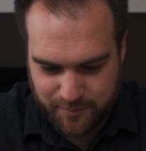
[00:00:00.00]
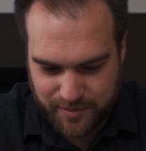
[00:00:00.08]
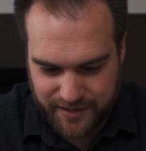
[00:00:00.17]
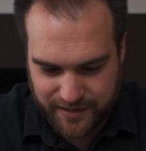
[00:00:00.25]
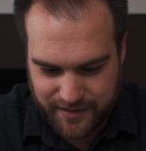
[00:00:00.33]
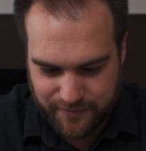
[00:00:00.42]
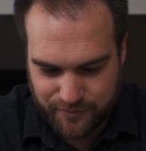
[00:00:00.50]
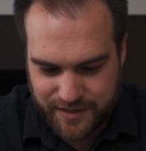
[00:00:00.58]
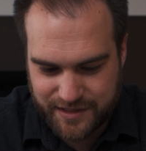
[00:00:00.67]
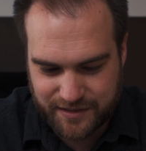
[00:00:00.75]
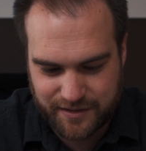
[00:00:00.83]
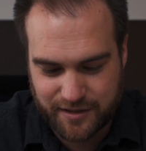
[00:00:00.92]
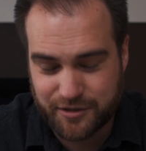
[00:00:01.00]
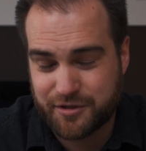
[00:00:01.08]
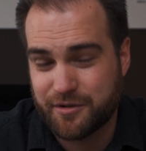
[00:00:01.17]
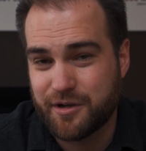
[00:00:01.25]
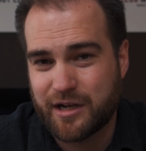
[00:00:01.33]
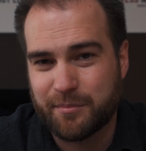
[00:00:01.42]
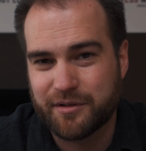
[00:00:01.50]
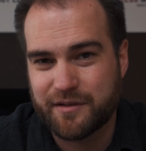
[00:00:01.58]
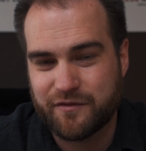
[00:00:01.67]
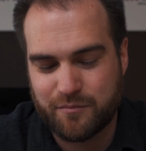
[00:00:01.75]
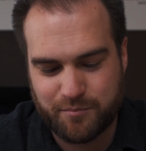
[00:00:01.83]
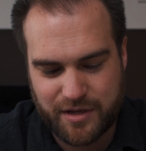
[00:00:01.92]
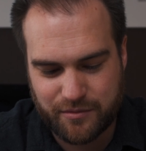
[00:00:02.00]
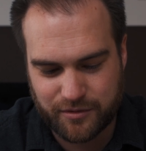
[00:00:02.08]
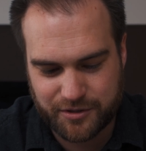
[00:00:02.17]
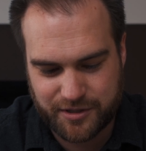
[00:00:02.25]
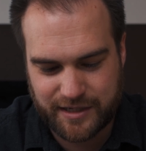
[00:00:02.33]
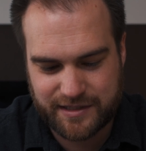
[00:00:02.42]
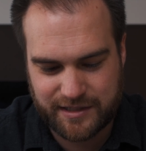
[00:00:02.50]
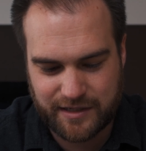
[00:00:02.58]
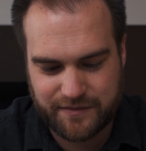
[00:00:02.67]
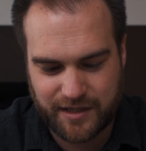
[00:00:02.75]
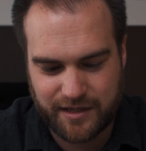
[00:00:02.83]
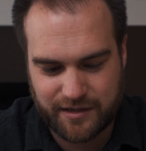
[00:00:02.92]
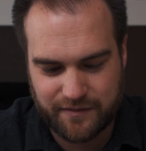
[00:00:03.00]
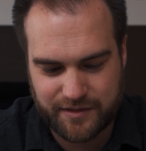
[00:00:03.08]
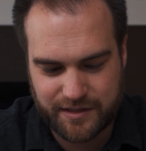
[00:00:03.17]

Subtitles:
but recently I'll show you a couple different B-roll shots that I've taken of